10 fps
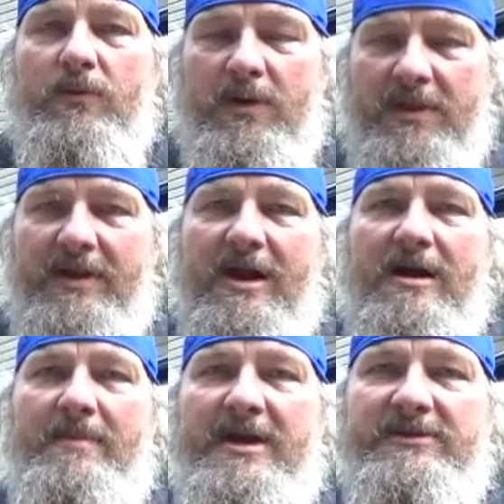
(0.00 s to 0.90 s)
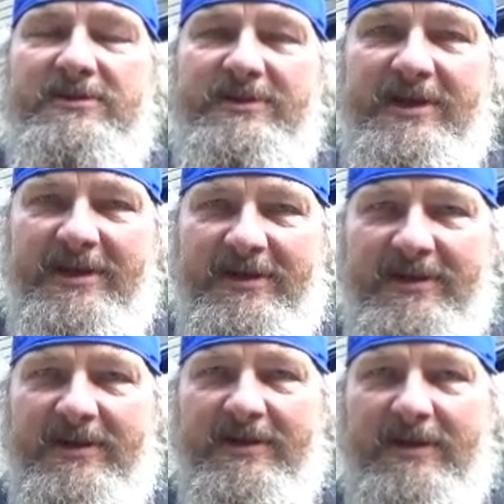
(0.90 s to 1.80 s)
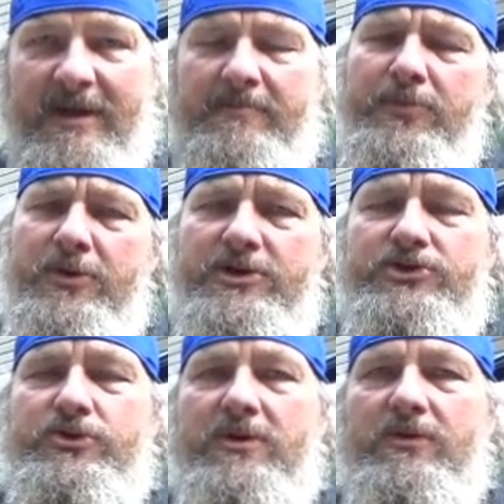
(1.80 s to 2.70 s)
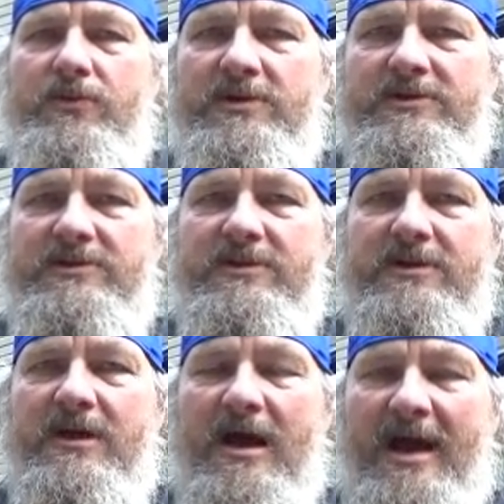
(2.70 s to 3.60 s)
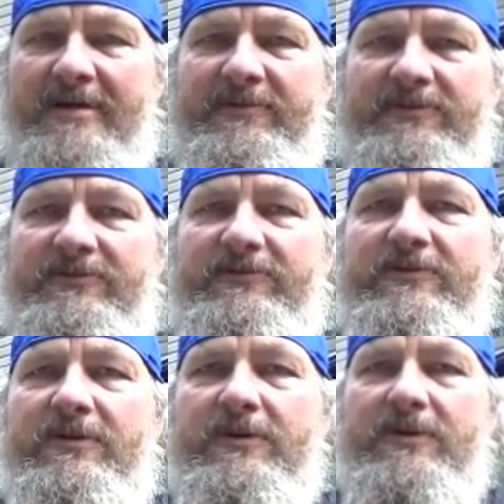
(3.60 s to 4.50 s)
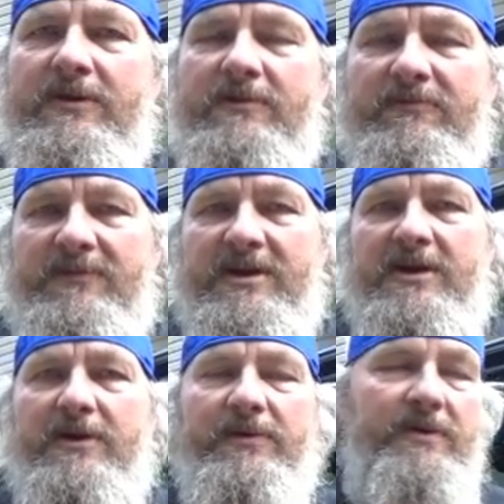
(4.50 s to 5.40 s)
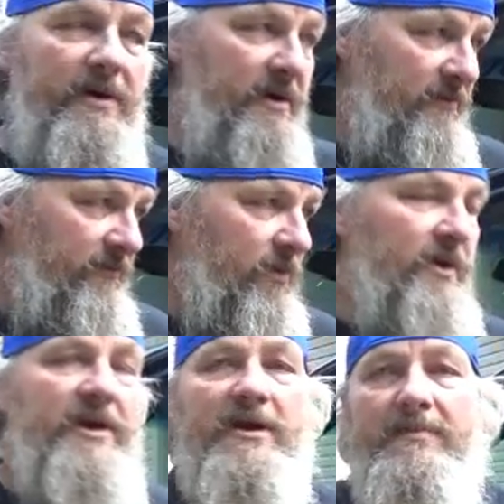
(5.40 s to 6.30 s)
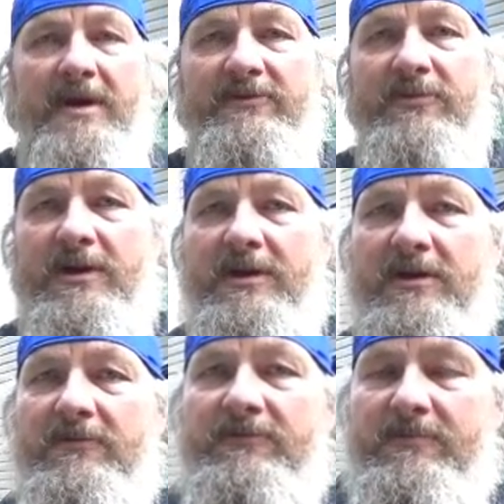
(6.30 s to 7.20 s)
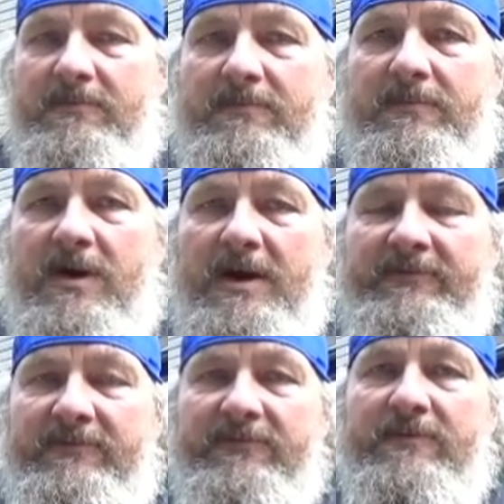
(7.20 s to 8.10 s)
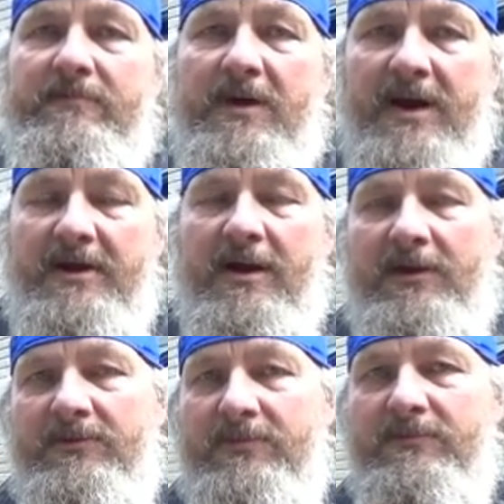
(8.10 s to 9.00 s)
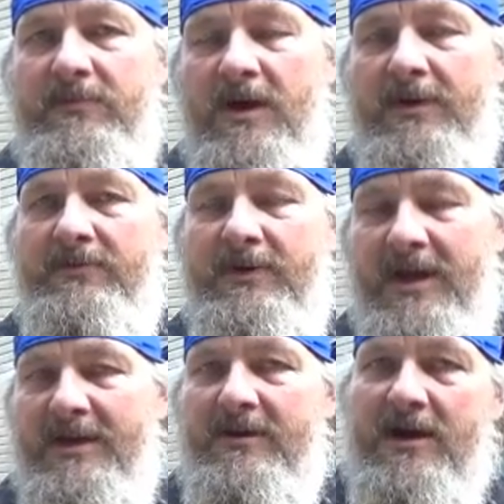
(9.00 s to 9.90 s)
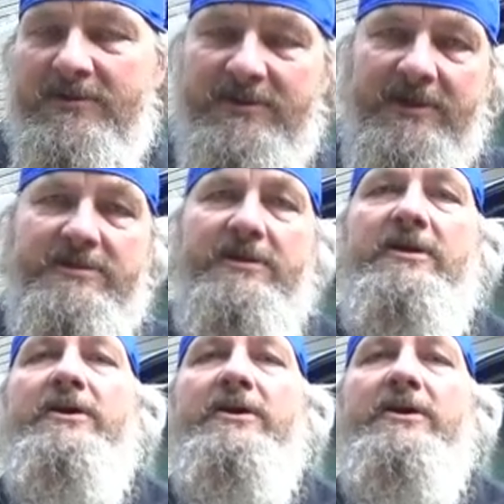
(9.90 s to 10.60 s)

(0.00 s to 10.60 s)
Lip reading: One of the comments in, I'm pretty sure it was Ivan's video of working on my truck here, from Ivan from Pine Hollow Diagnostics,